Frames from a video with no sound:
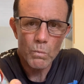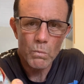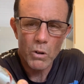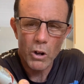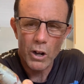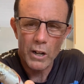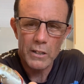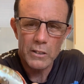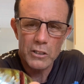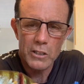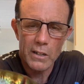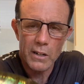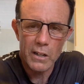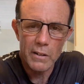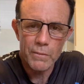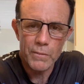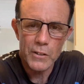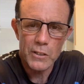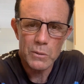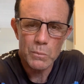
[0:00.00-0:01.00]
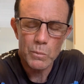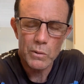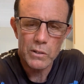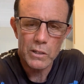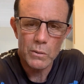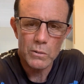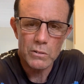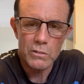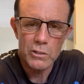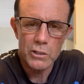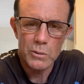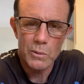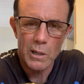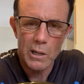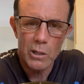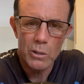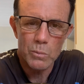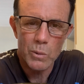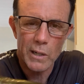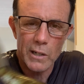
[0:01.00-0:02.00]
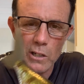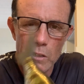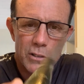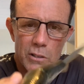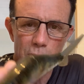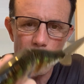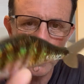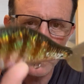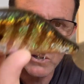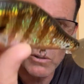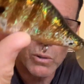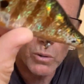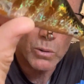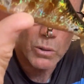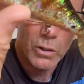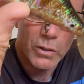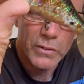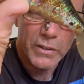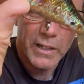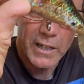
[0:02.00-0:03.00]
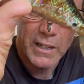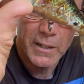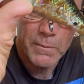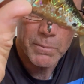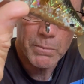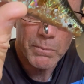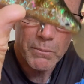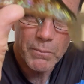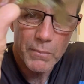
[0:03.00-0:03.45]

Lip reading: I generally fish them with a 2.0, 1.0, 2.0 hook on there.